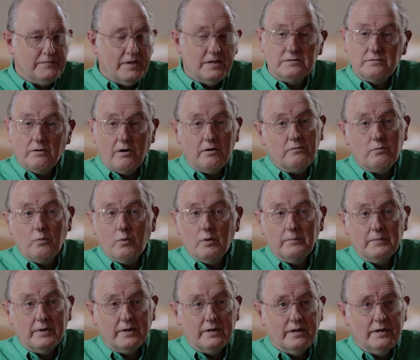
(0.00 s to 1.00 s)
It's
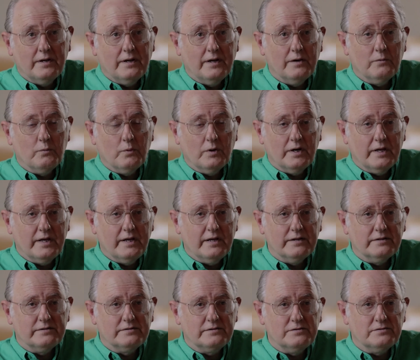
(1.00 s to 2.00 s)
heartwarming. It really
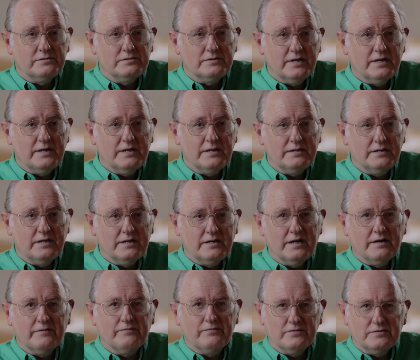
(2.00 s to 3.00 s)
is. You see the
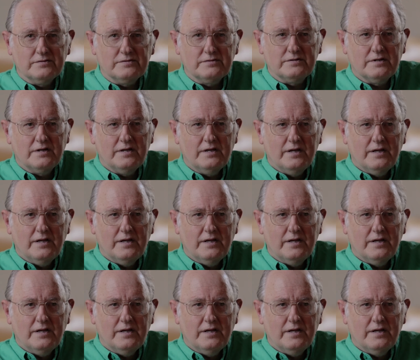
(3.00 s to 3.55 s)
difference